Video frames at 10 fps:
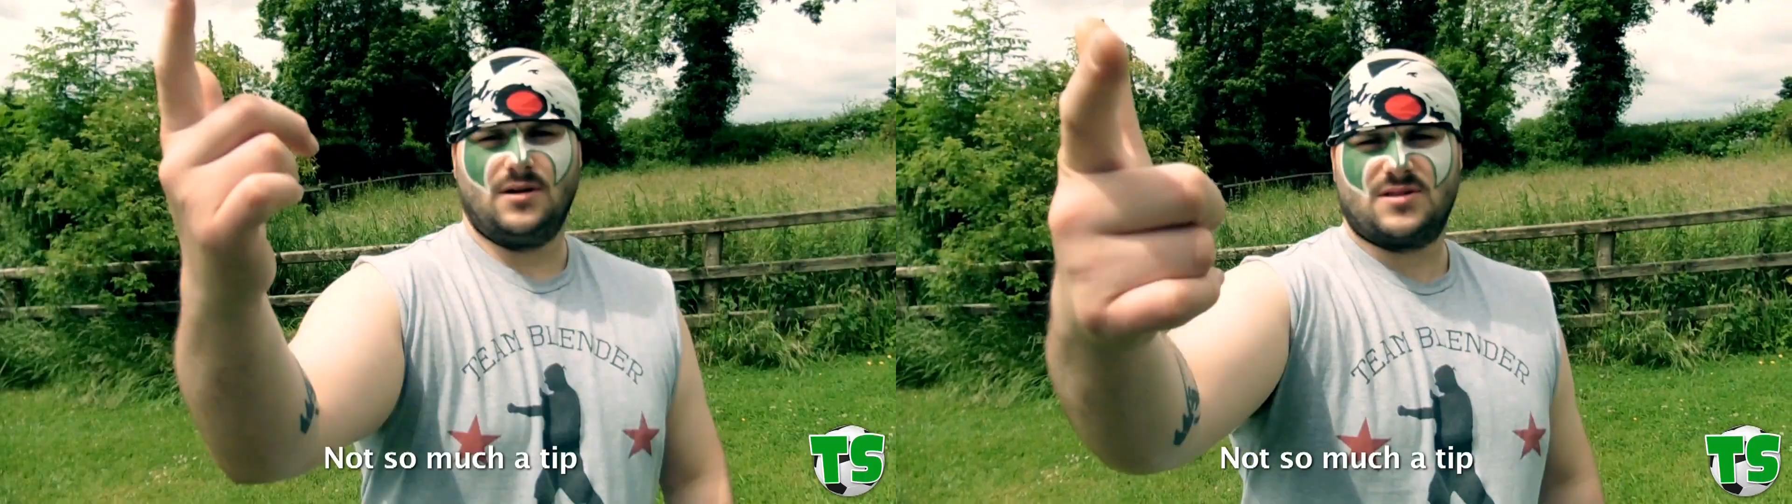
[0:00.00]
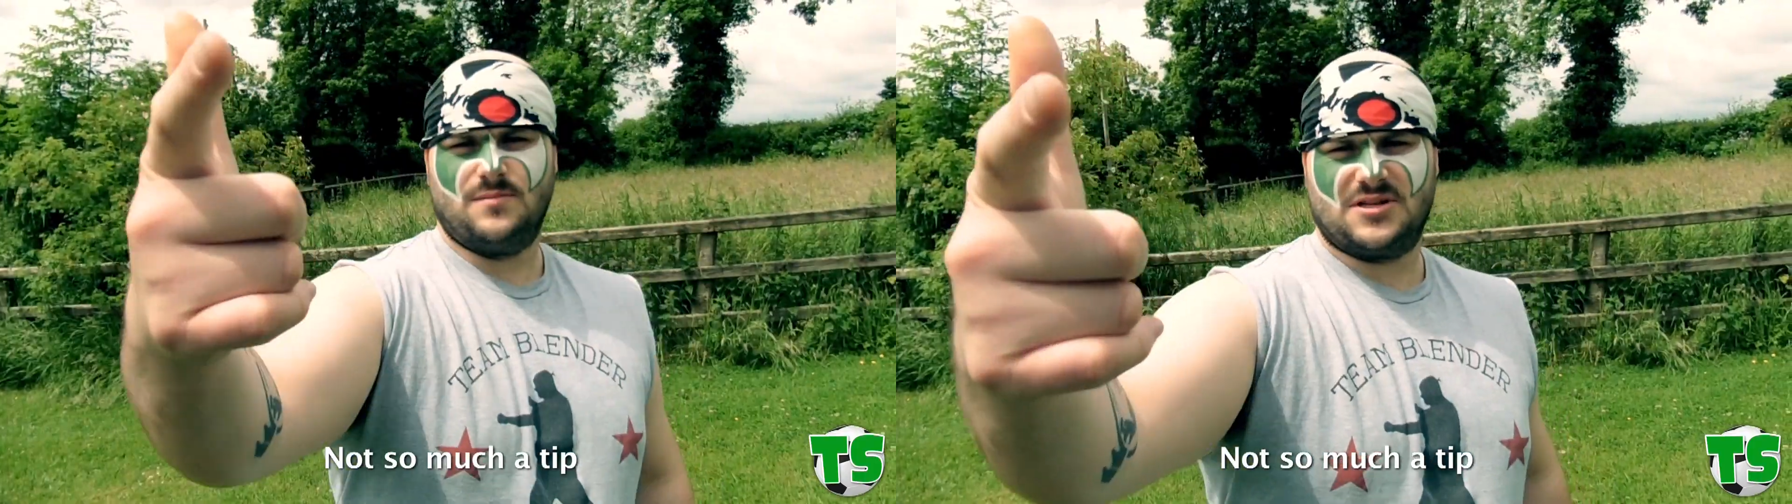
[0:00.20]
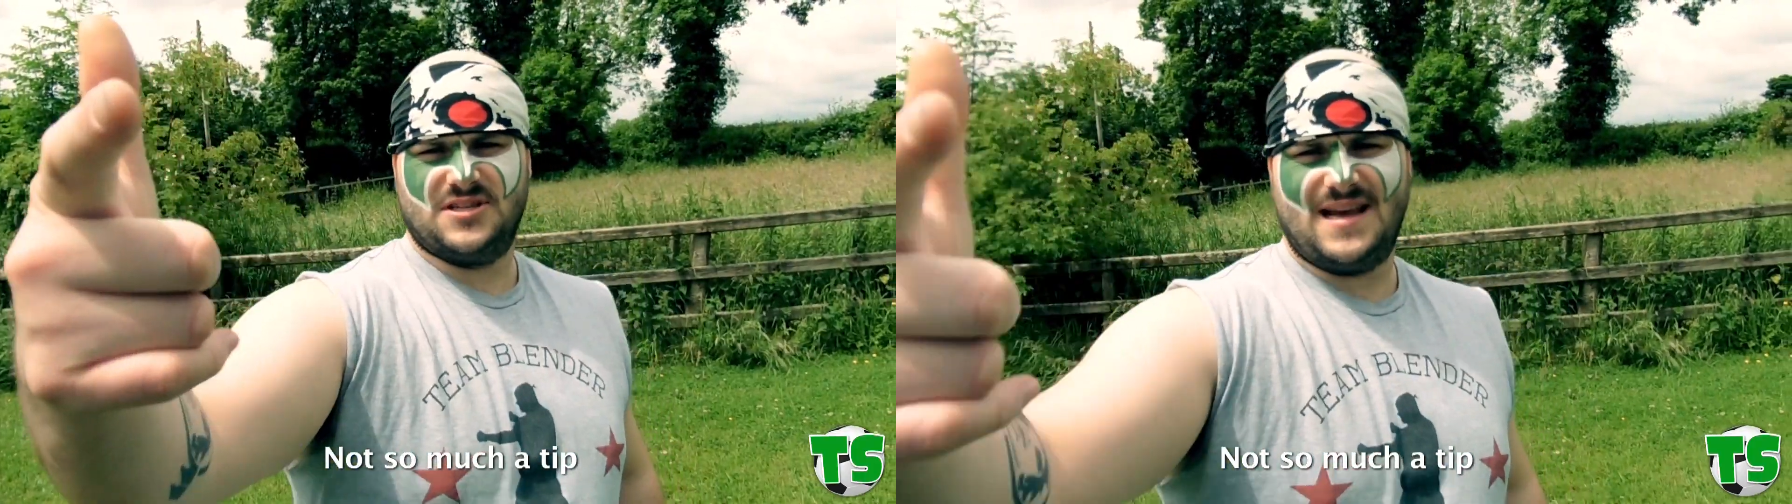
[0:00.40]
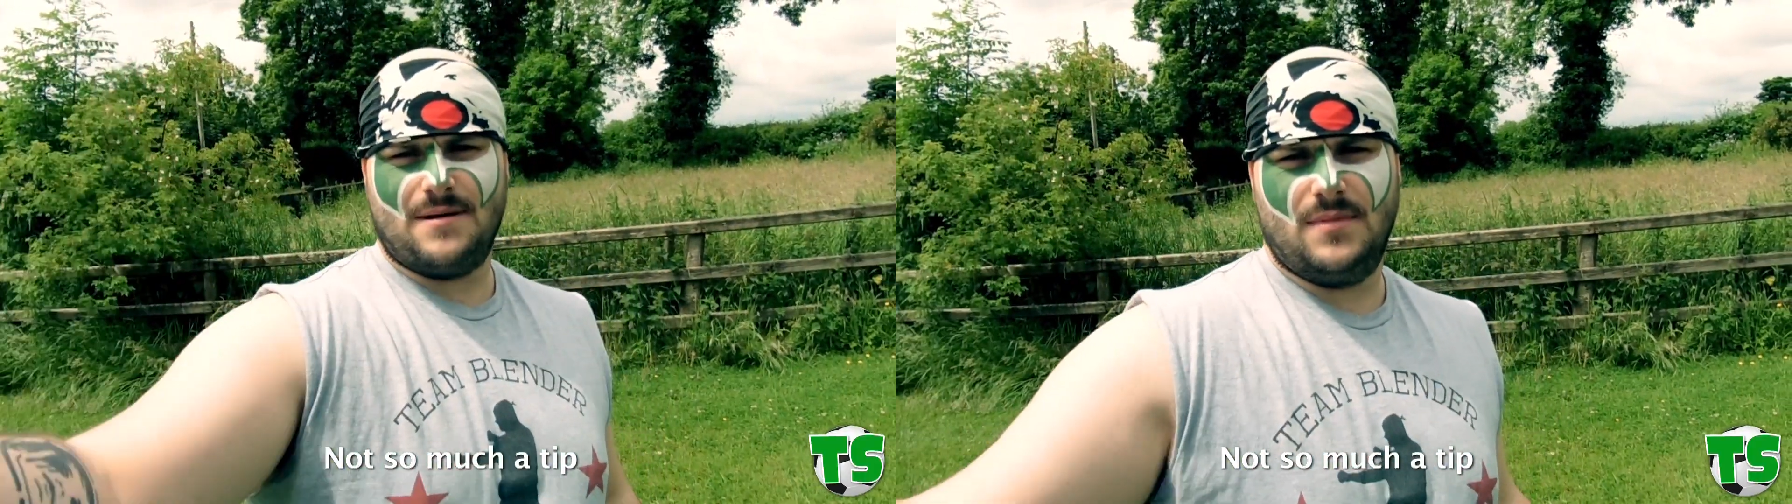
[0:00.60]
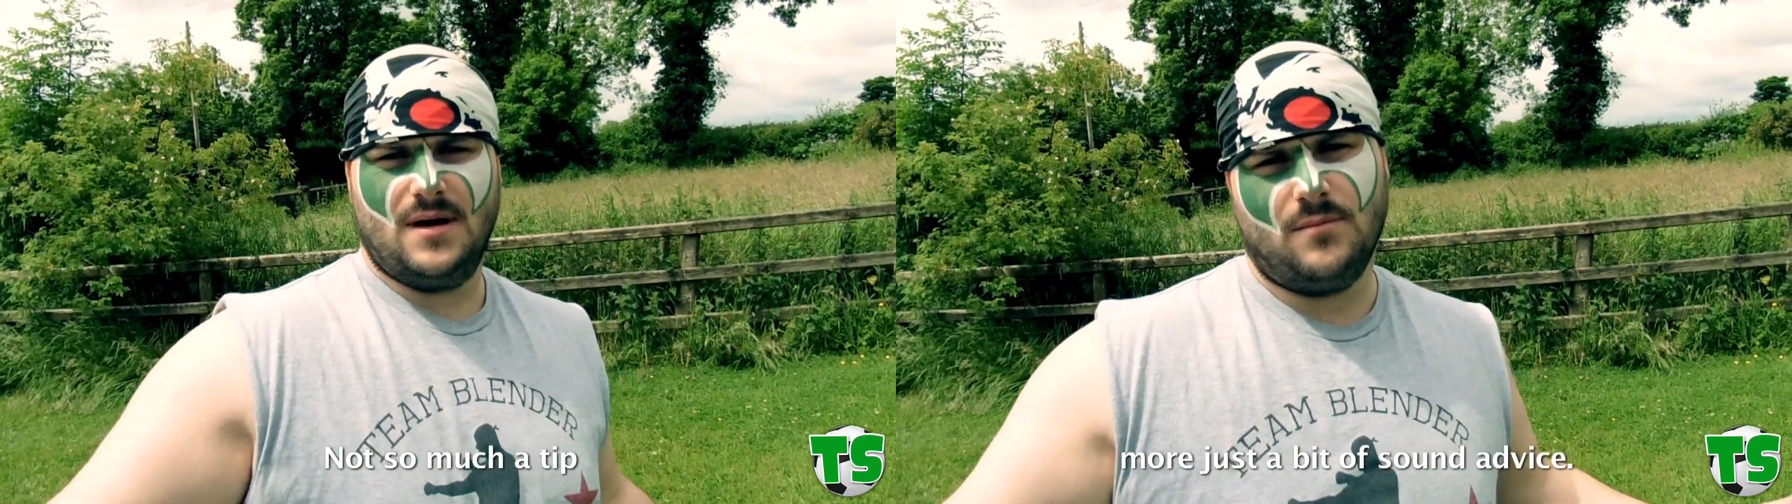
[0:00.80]
not so much a
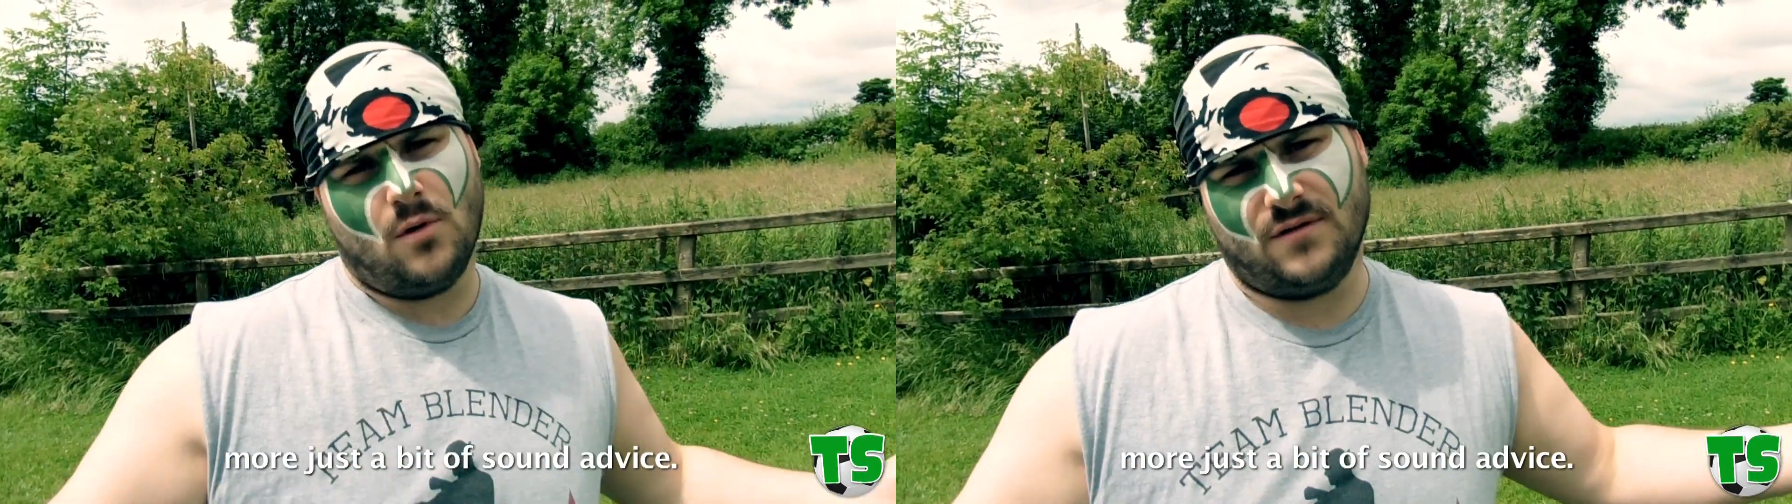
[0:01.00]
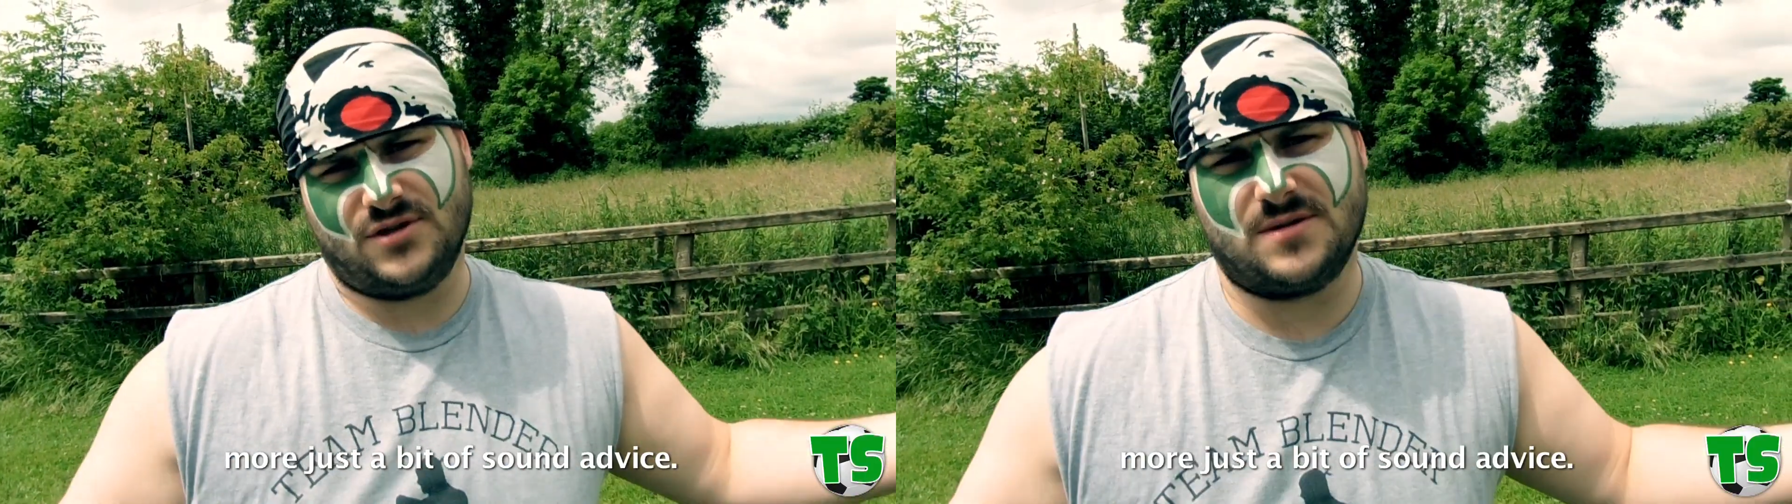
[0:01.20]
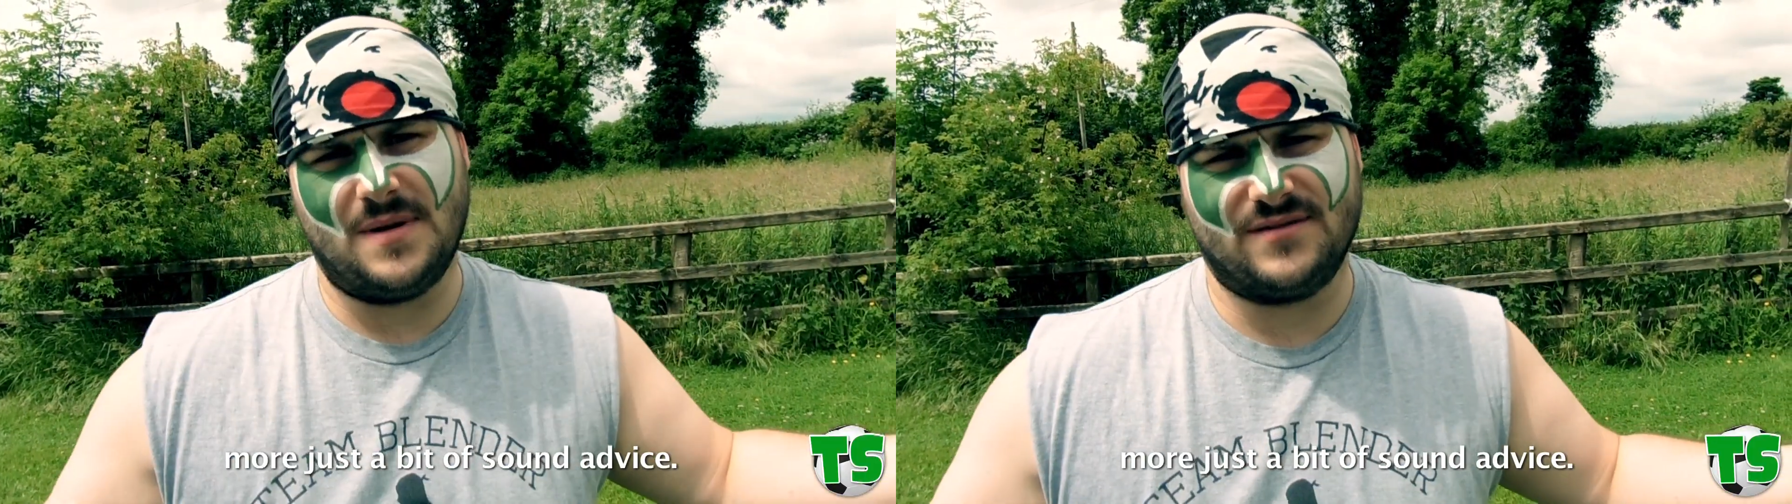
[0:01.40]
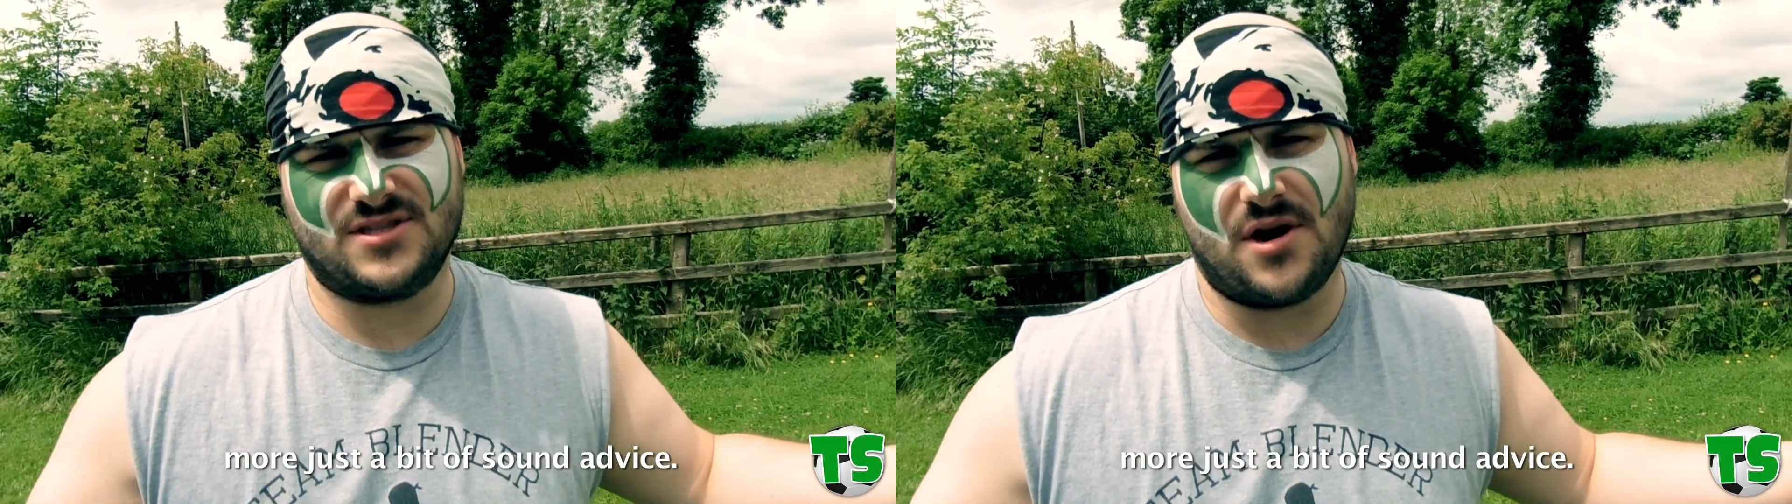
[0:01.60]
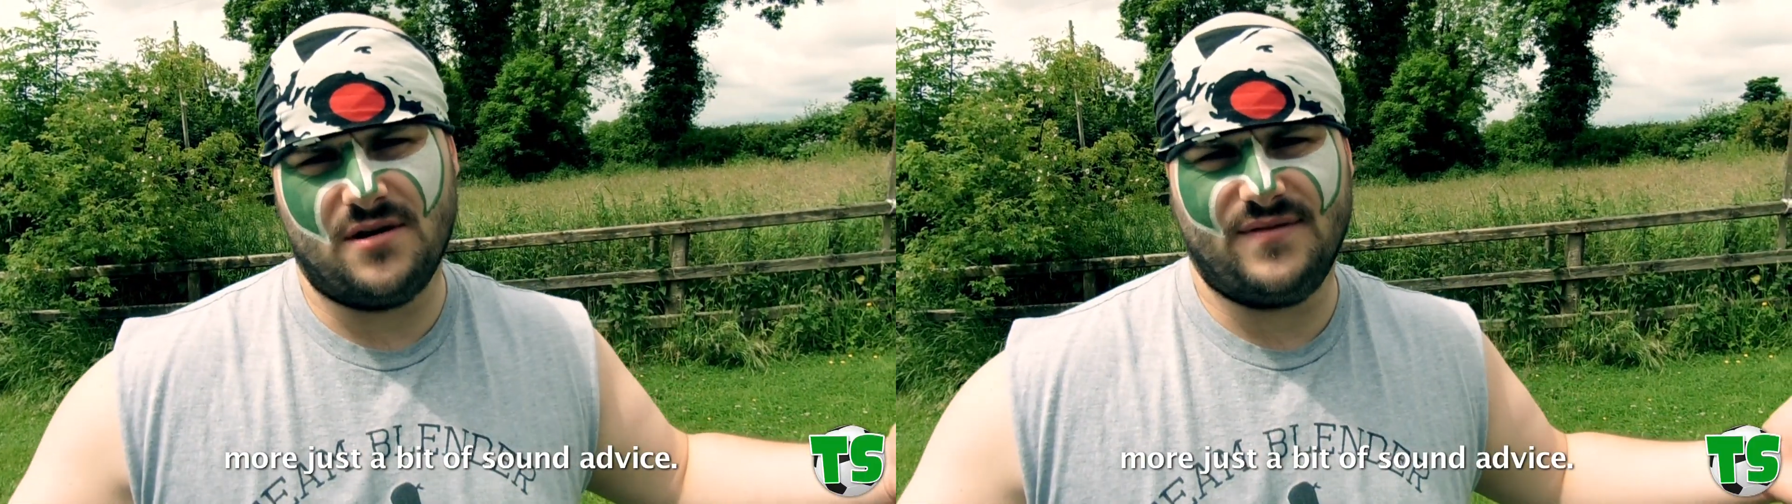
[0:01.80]
tip, more just a bit
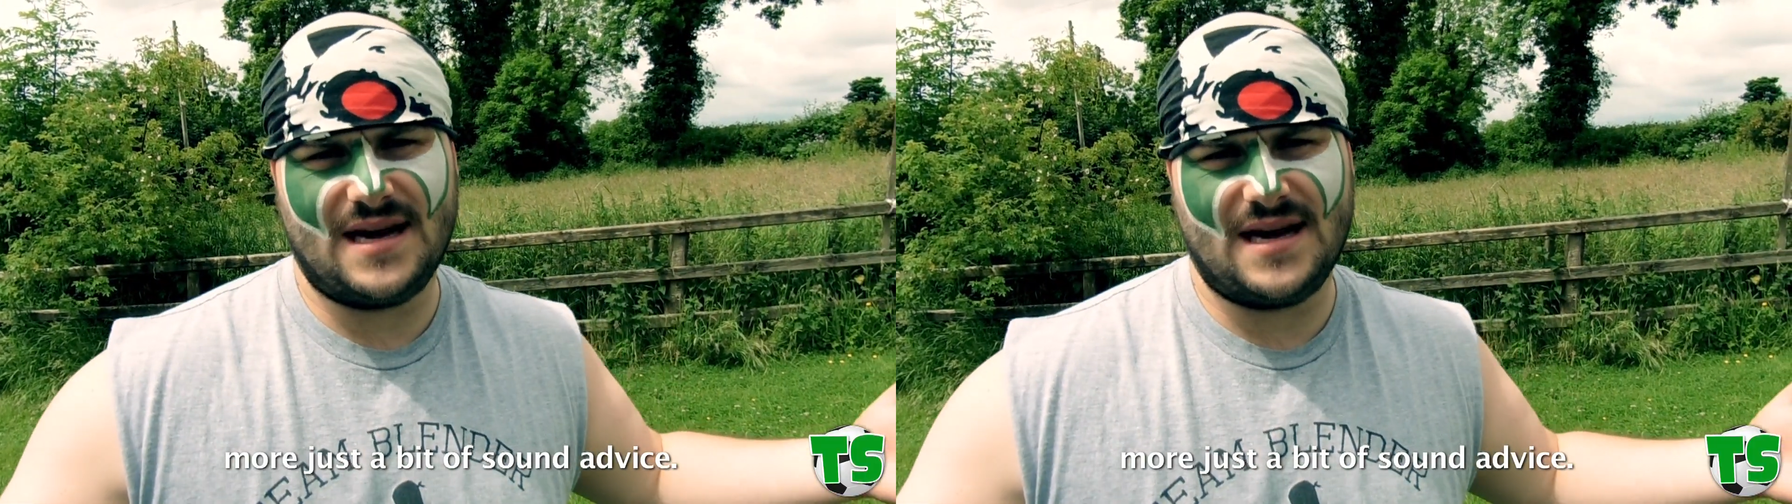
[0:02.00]
of sound